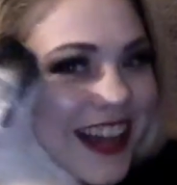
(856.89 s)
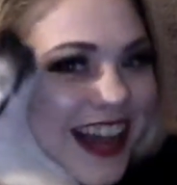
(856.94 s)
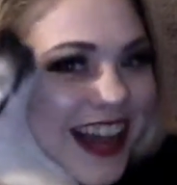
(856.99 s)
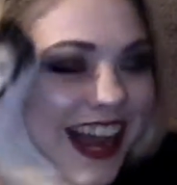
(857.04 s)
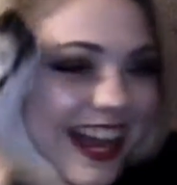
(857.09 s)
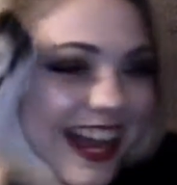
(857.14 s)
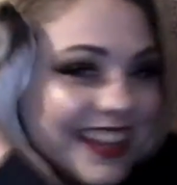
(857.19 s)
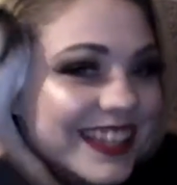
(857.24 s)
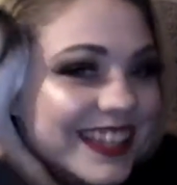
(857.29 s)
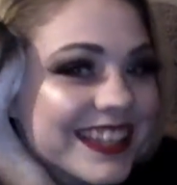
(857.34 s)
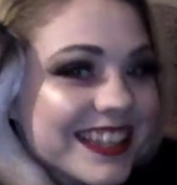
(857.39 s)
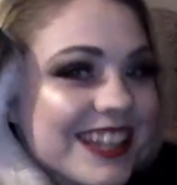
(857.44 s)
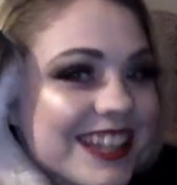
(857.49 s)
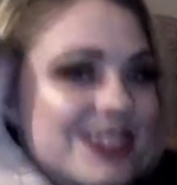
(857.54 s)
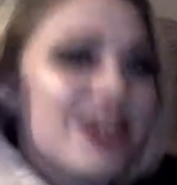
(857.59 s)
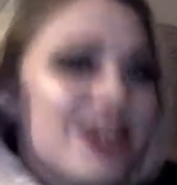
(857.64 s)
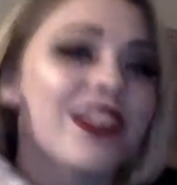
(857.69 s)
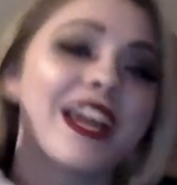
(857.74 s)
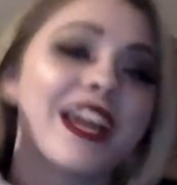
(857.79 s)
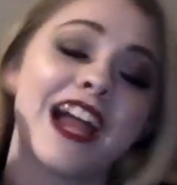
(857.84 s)
I think that's
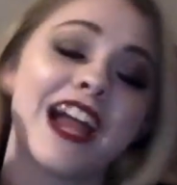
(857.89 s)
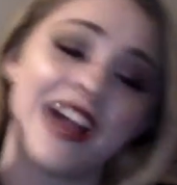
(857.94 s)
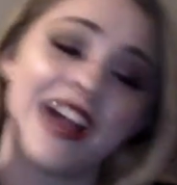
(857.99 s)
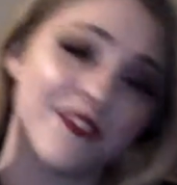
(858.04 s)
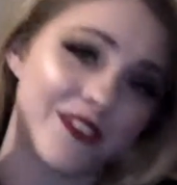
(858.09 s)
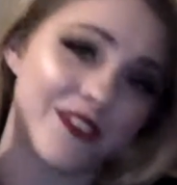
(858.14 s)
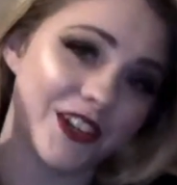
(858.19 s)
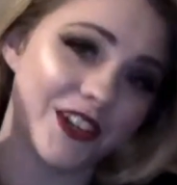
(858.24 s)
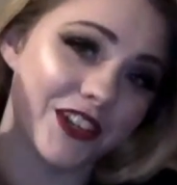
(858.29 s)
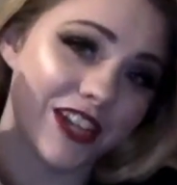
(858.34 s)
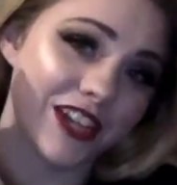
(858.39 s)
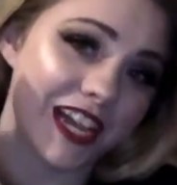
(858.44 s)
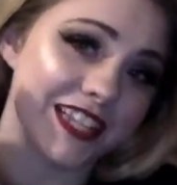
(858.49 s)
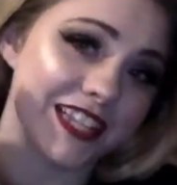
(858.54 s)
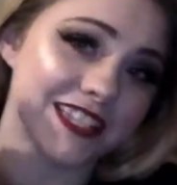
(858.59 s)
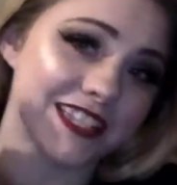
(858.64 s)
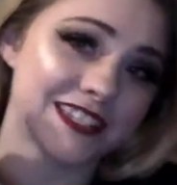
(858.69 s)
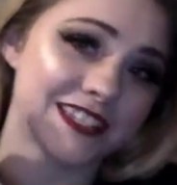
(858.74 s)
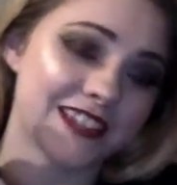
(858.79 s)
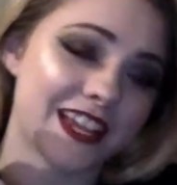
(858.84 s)
all I have for you
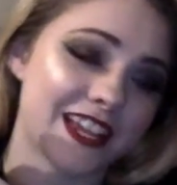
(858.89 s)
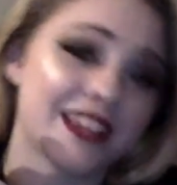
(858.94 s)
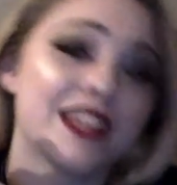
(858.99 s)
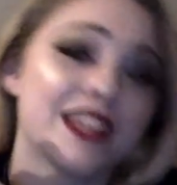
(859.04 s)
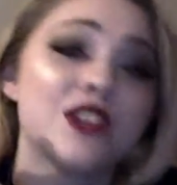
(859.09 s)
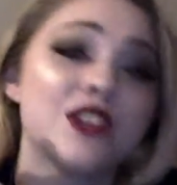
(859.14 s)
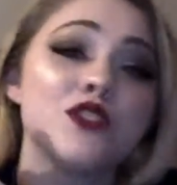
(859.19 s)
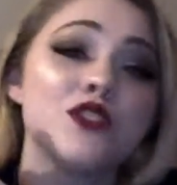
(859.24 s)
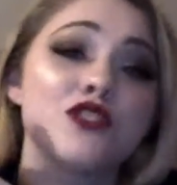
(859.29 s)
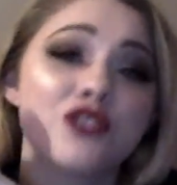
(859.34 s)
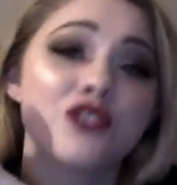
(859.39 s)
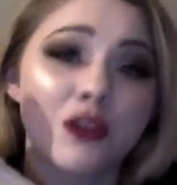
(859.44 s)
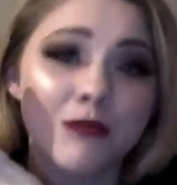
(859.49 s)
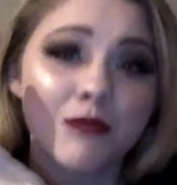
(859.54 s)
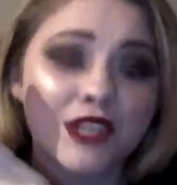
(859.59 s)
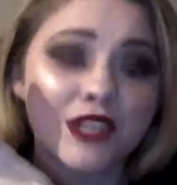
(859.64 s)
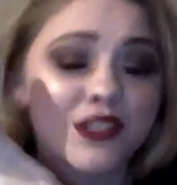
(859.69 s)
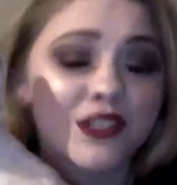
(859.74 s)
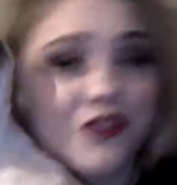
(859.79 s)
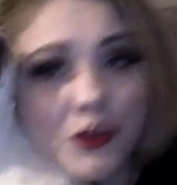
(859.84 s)
guys today. Thank you so
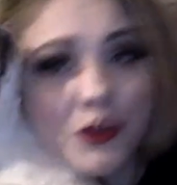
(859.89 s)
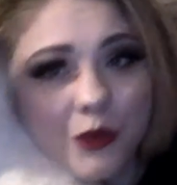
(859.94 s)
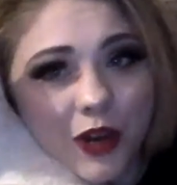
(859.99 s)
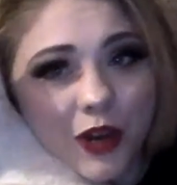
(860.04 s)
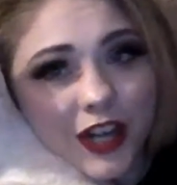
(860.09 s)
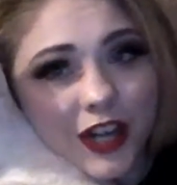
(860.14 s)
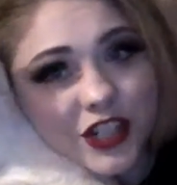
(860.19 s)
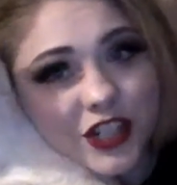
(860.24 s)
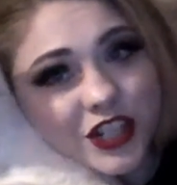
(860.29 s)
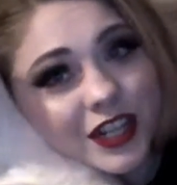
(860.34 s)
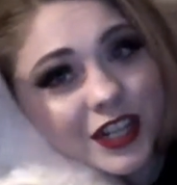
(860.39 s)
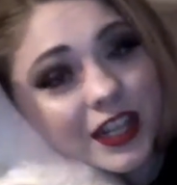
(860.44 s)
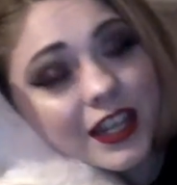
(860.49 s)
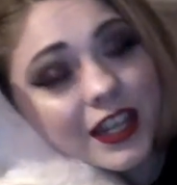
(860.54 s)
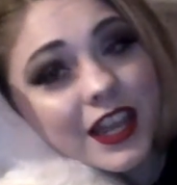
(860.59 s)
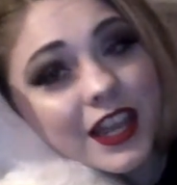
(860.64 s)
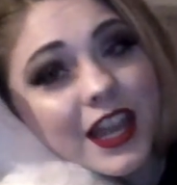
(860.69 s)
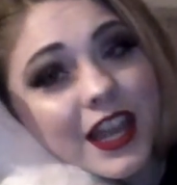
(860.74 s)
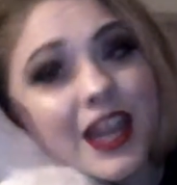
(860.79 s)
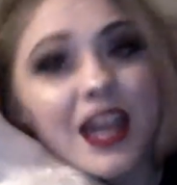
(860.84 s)
much for watching.